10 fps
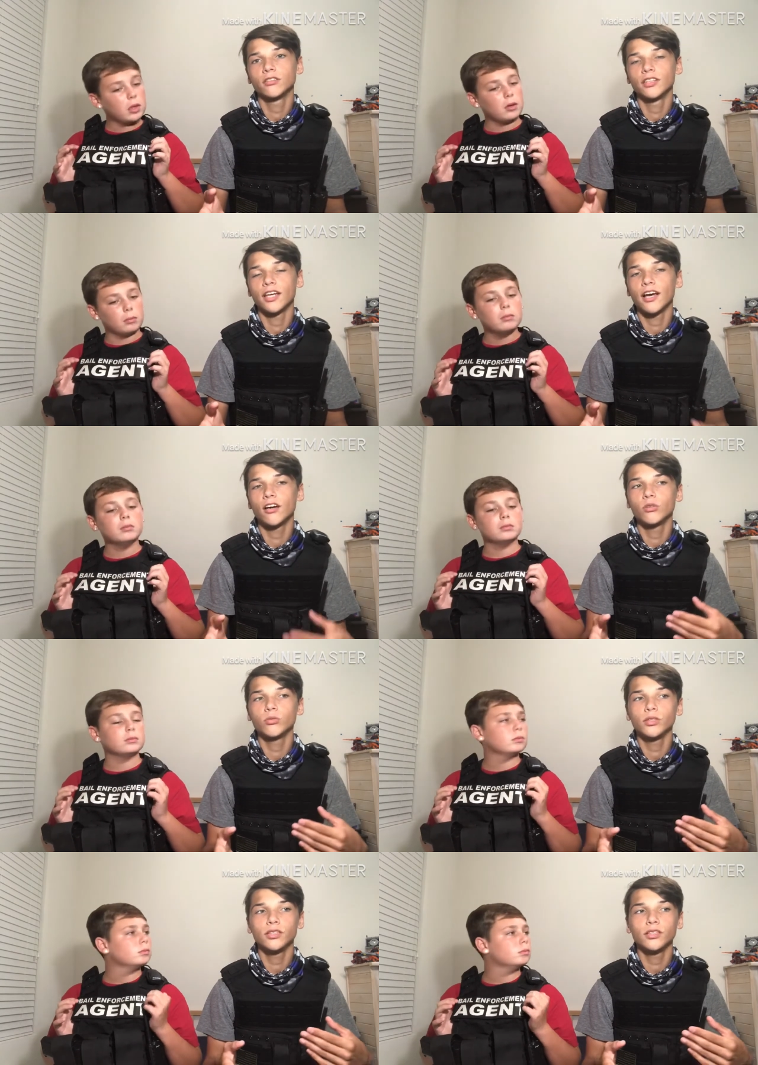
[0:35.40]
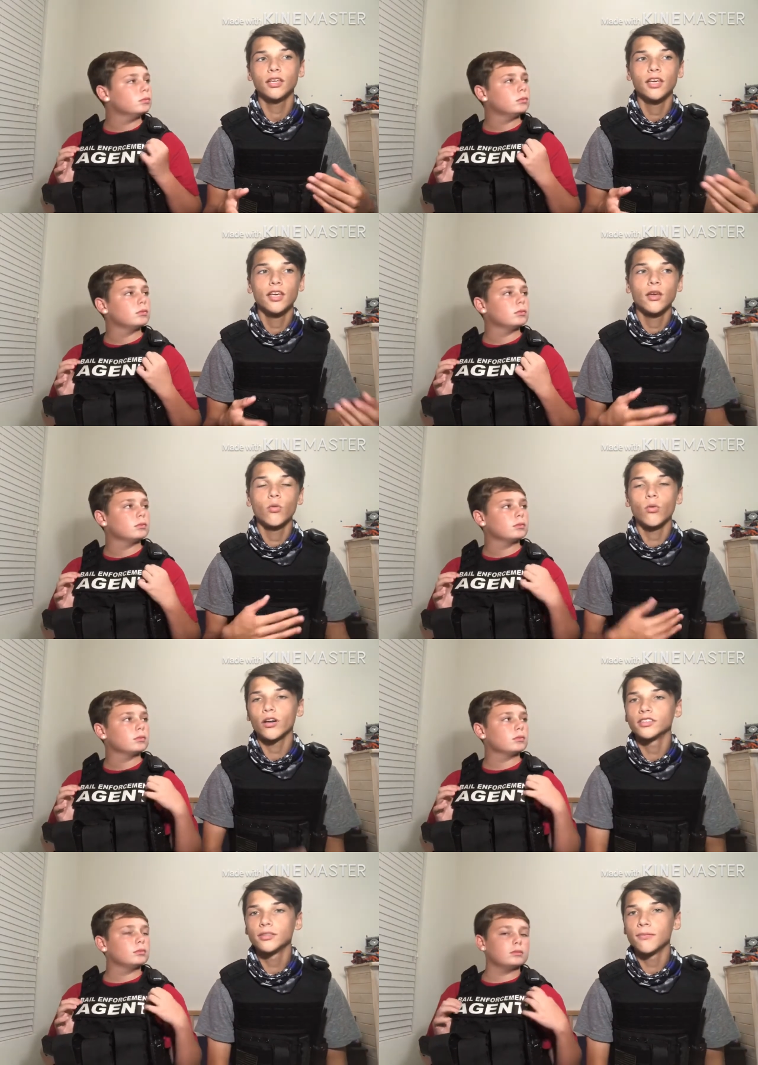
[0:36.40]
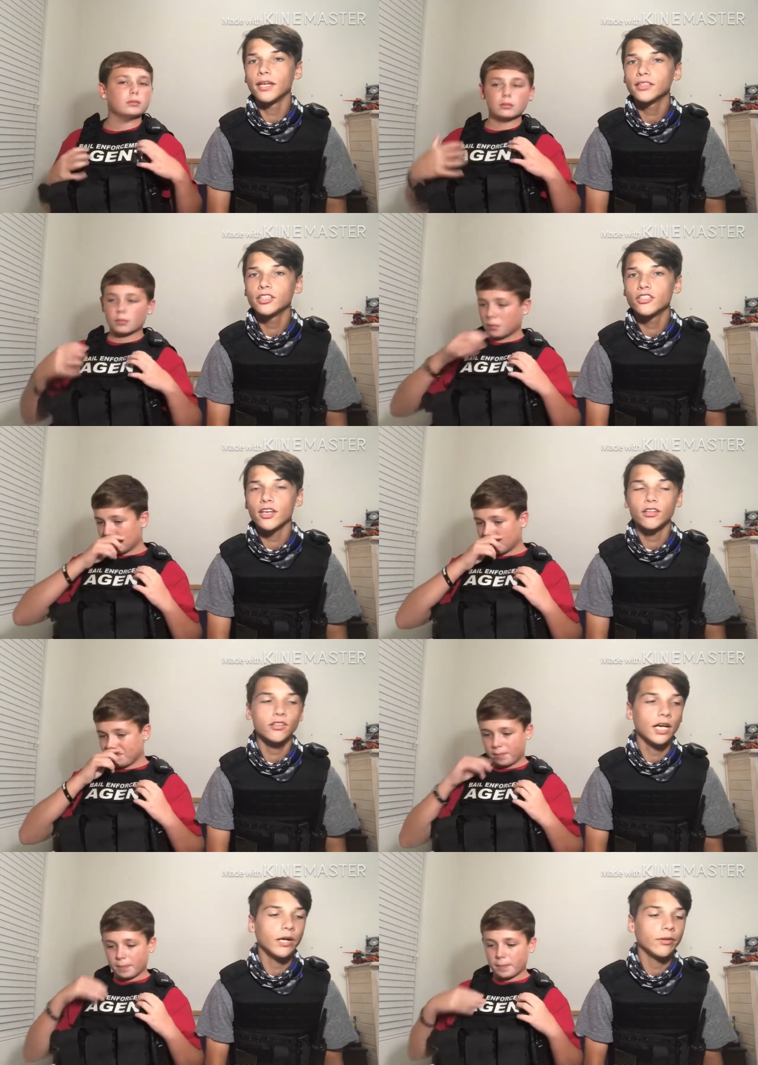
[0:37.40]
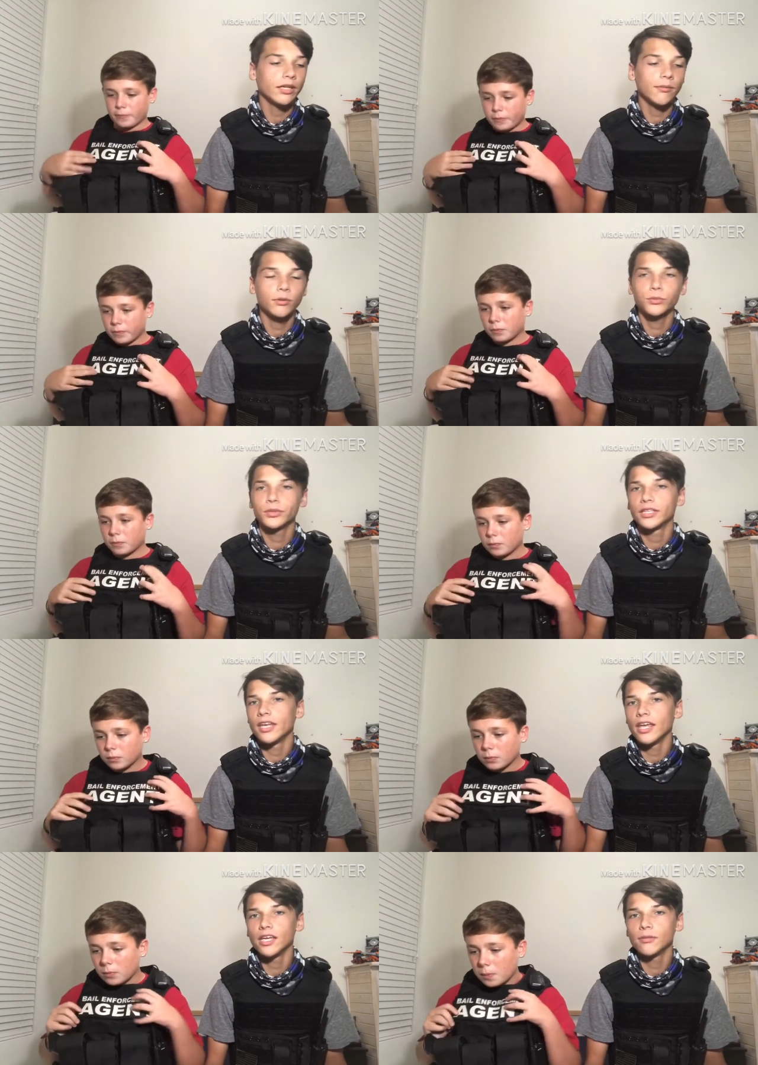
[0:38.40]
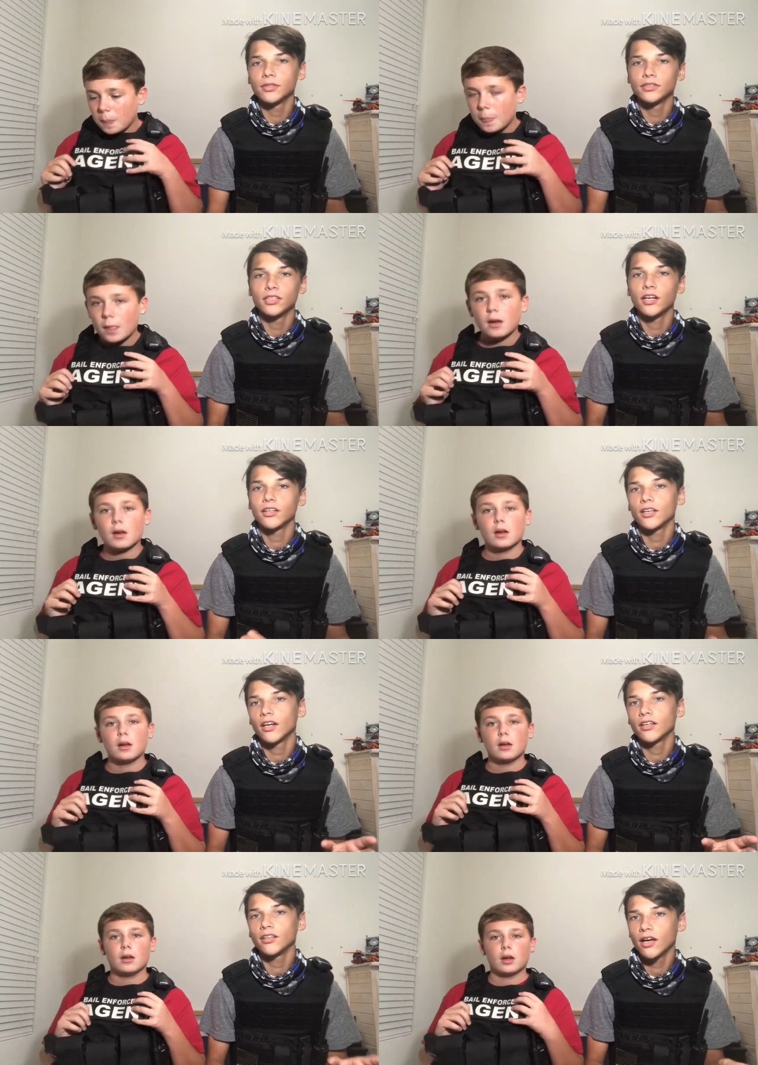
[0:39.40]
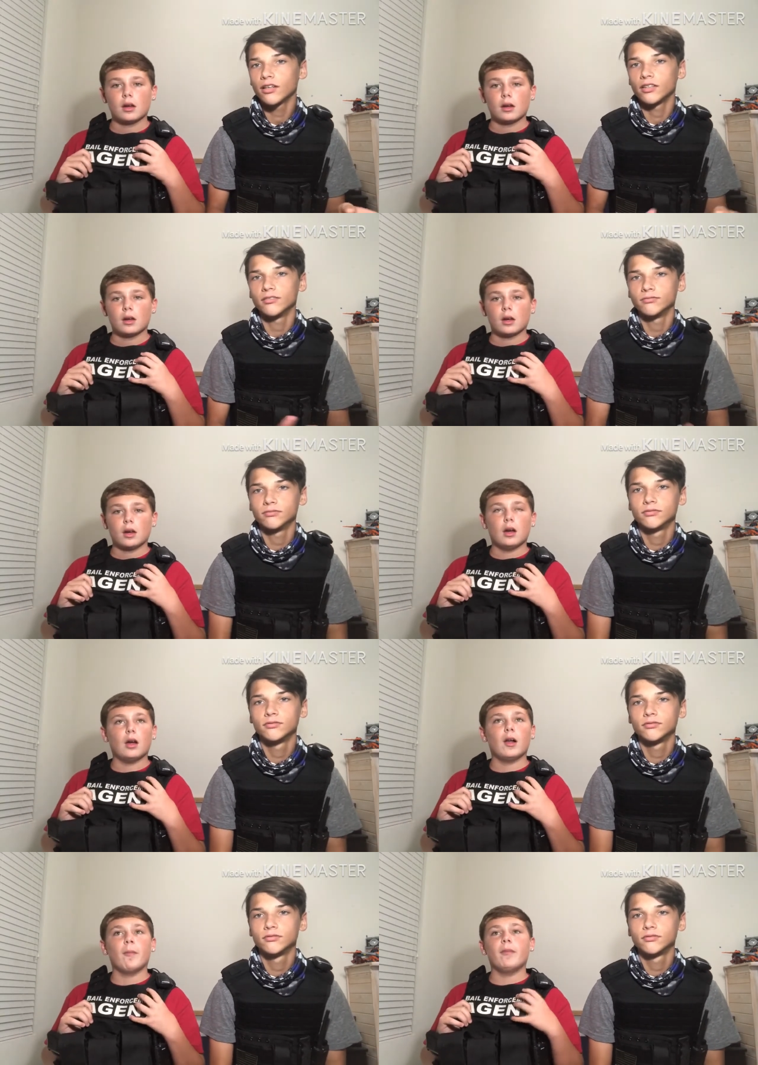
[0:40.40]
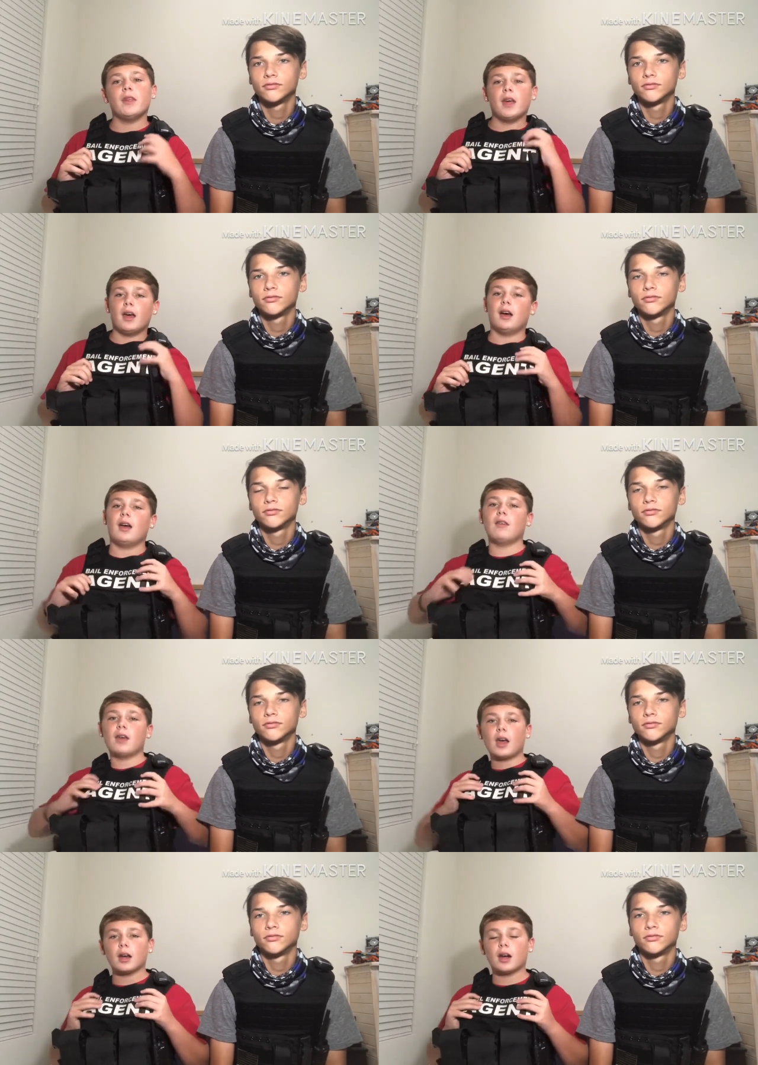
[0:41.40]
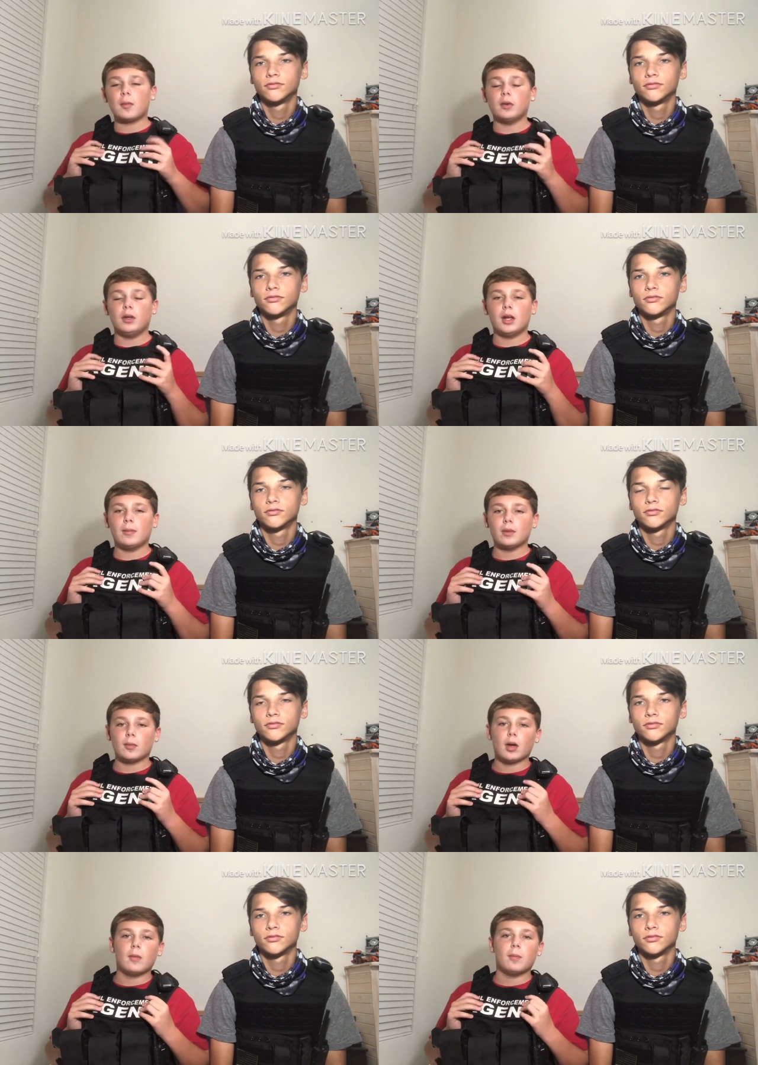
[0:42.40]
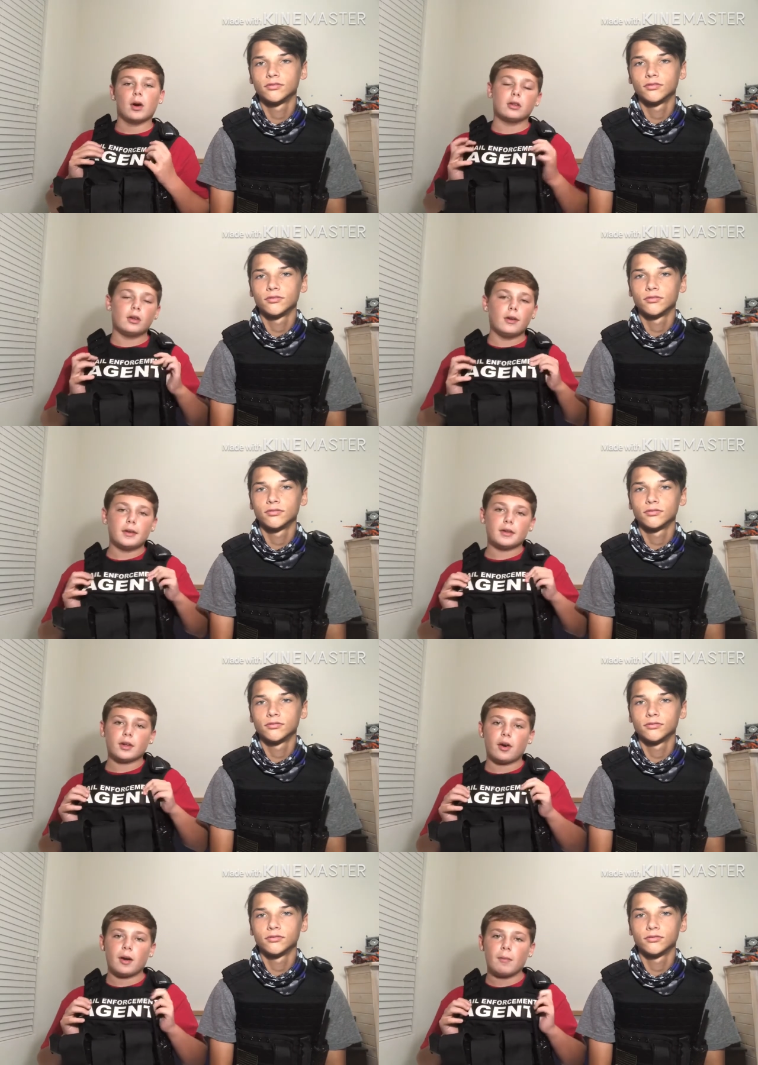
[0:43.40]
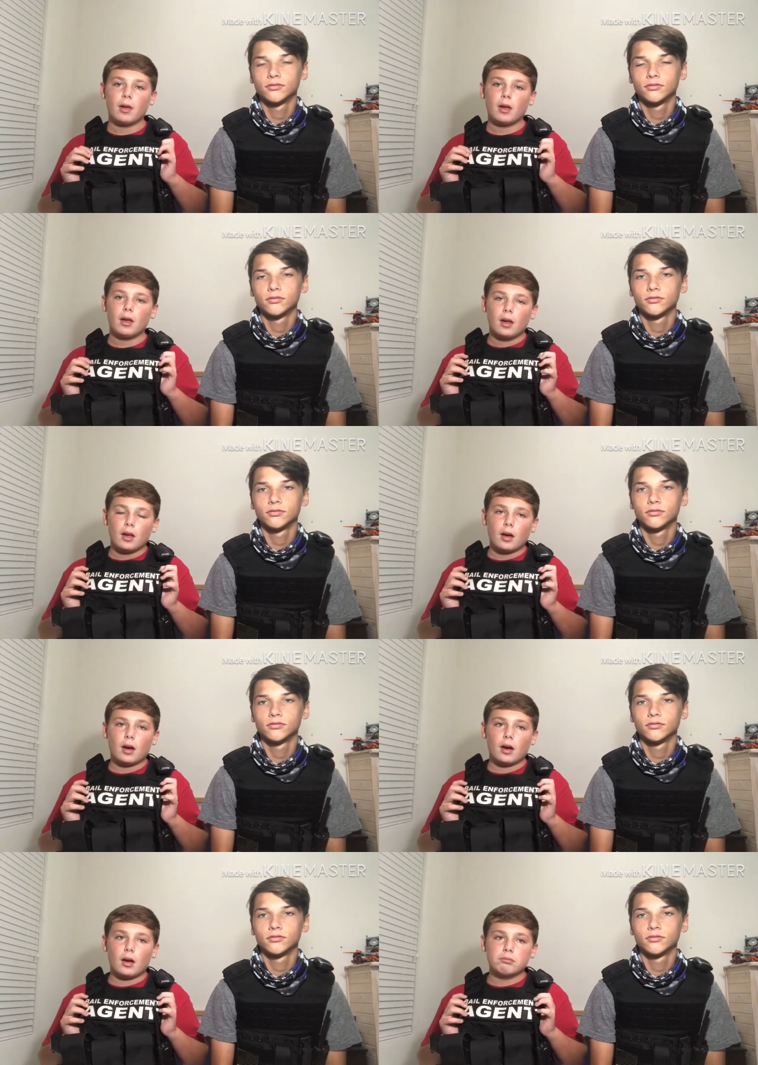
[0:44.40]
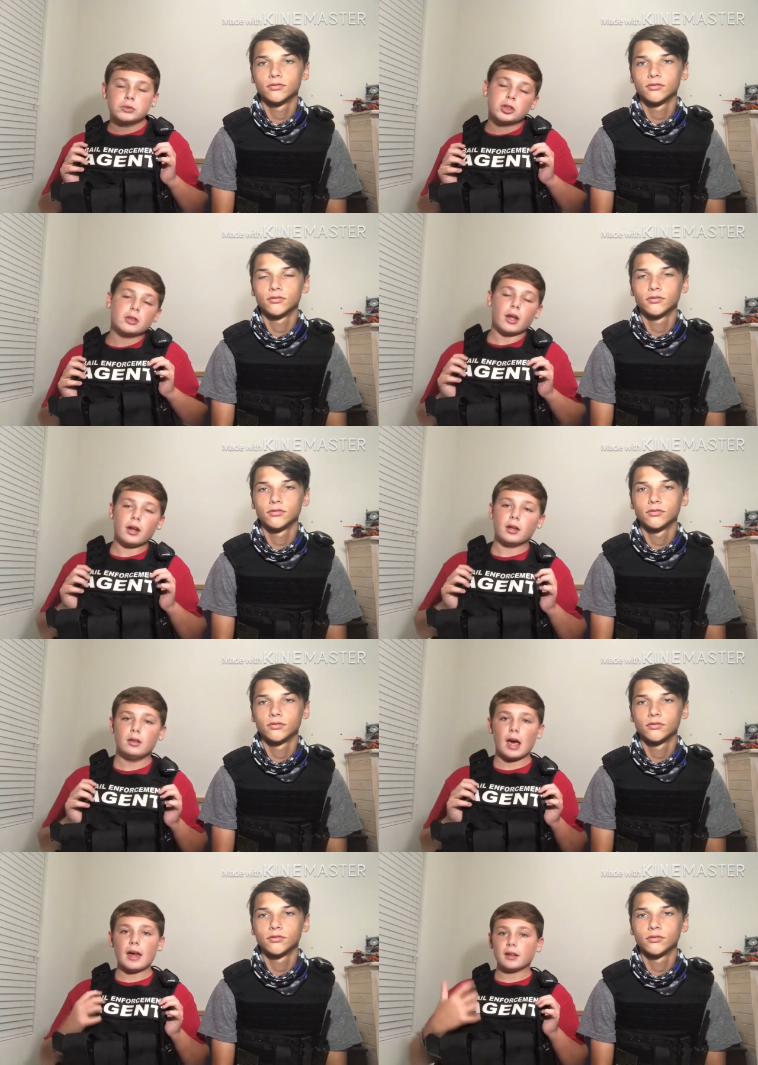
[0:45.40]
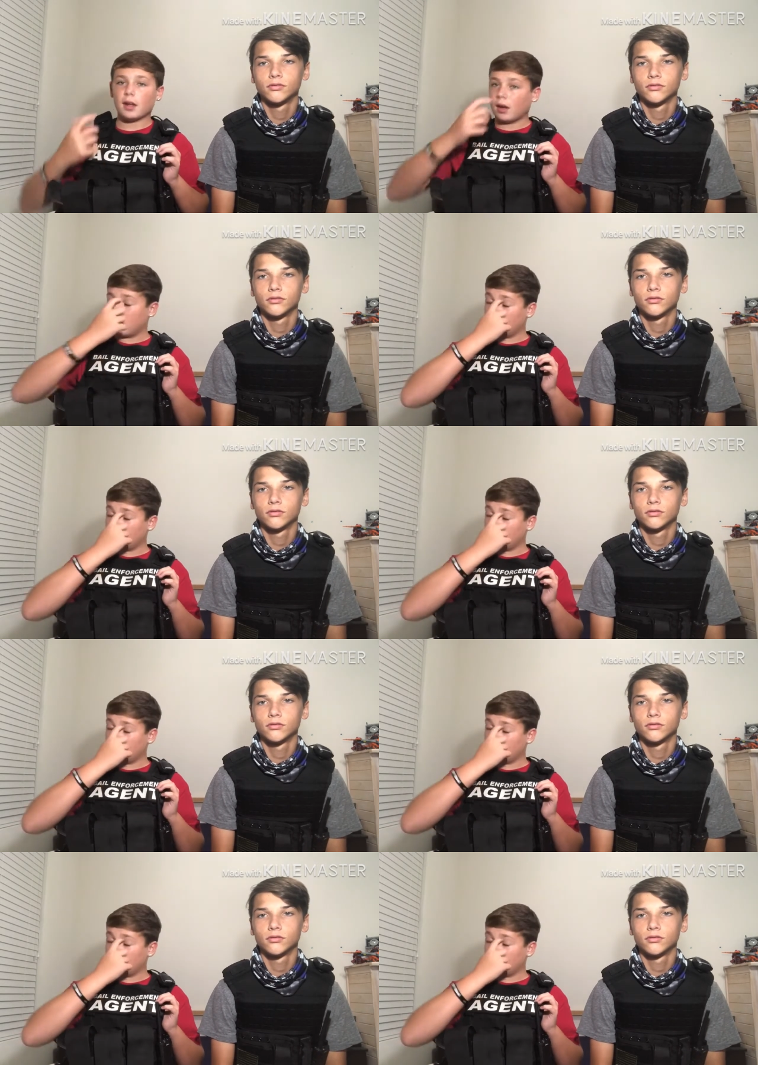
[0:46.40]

Speaker 1: and how we wanted to make the channel, how he came up with the name, and yada, yada, yada.
Speaker 2: Um, yeah, I've had a couple DMs on my personal Instagram, uh, just kind of asking us